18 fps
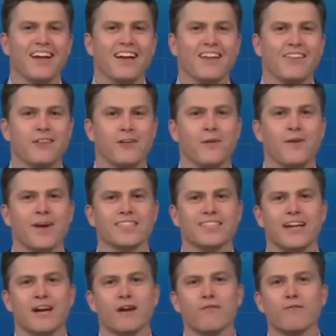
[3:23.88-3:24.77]
The U.S.
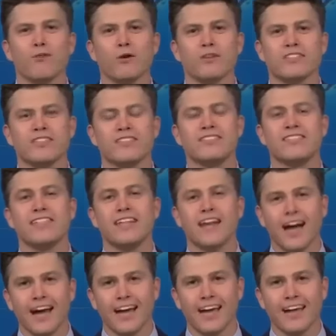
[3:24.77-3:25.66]
Air Force is
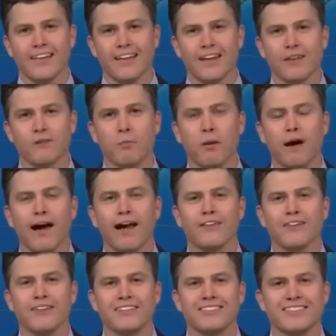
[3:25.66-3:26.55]
denying that its
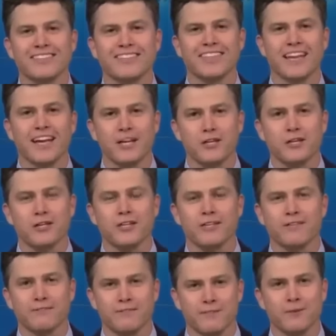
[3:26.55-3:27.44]
pilots intentionally
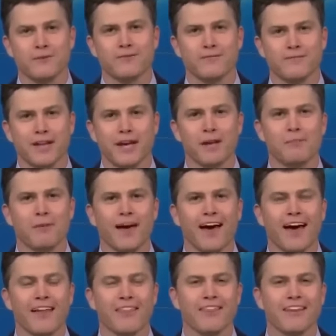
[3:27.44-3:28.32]
flew a flight
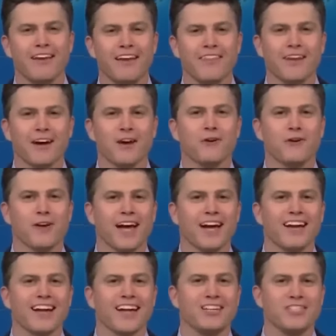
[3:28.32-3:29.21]
path that
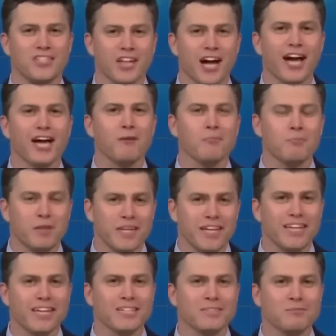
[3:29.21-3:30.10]
created a giant
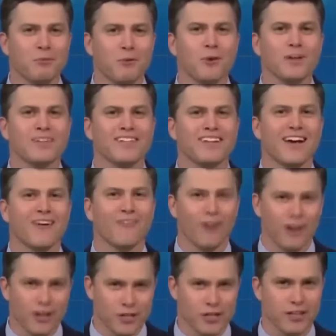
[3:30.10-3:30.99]
penis pointed at
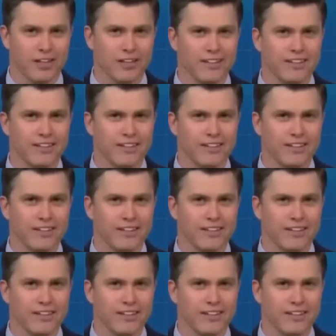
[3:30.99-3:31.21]
Russia.